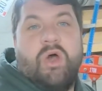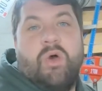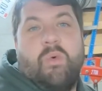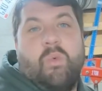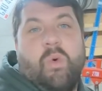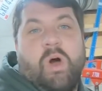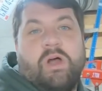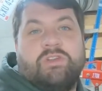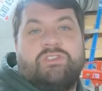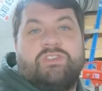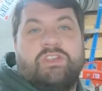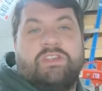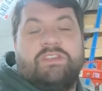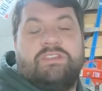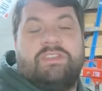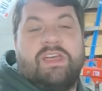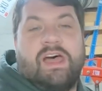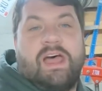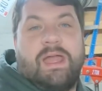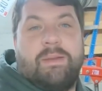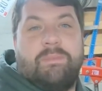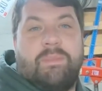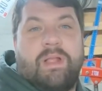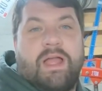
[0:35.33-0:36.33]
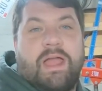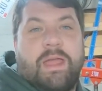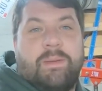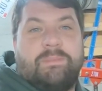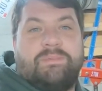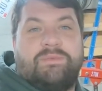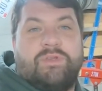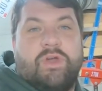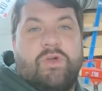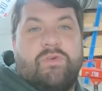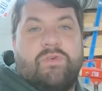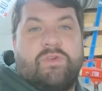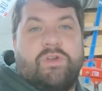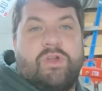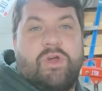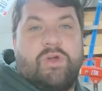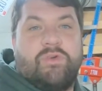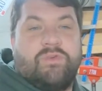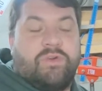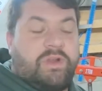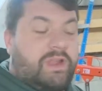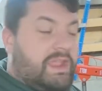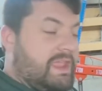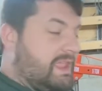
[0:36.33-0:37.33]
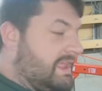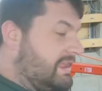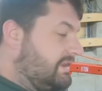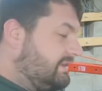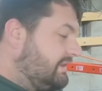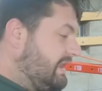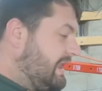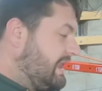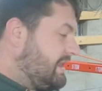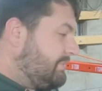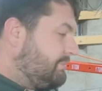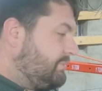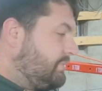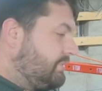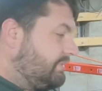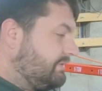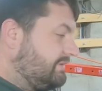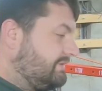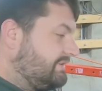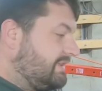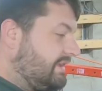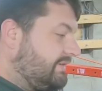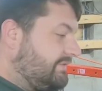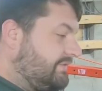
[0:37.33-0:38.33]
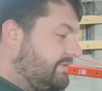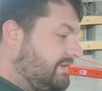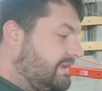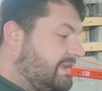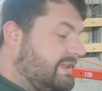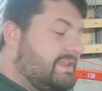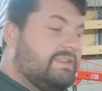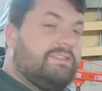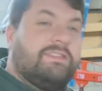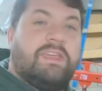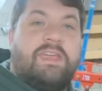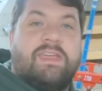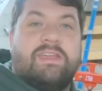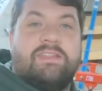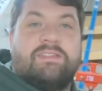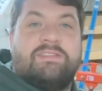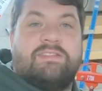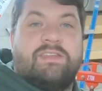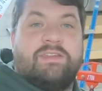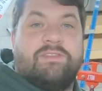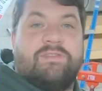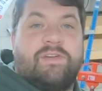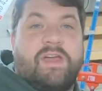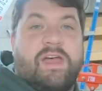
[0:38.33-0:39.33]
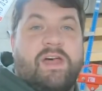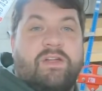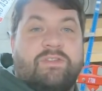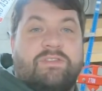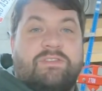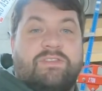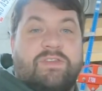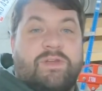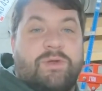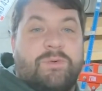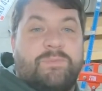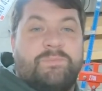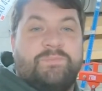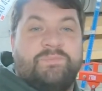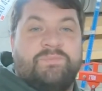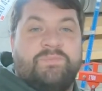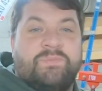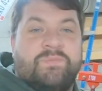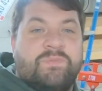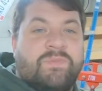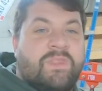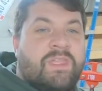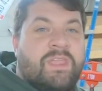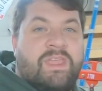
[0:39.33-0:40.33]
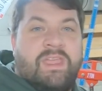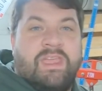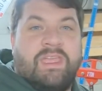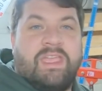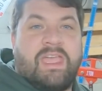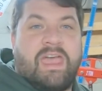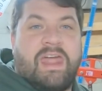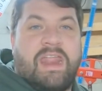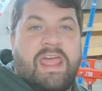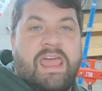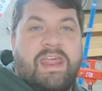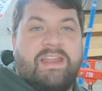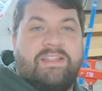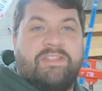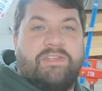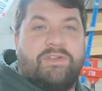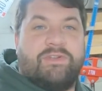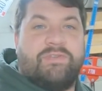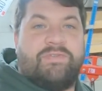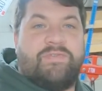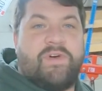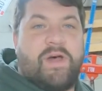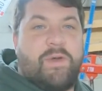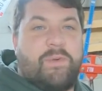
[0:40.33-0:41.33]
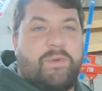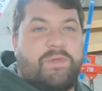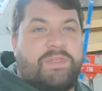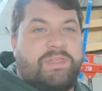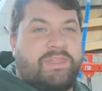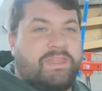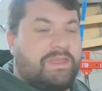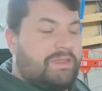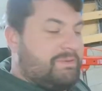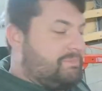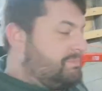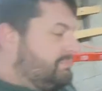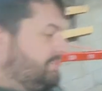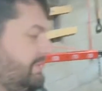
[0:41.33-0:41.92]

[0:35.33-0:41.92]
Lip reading: watching time lapse over and over again, kind of putting stuff in and taking stuff out. So kind of had a little fun with it,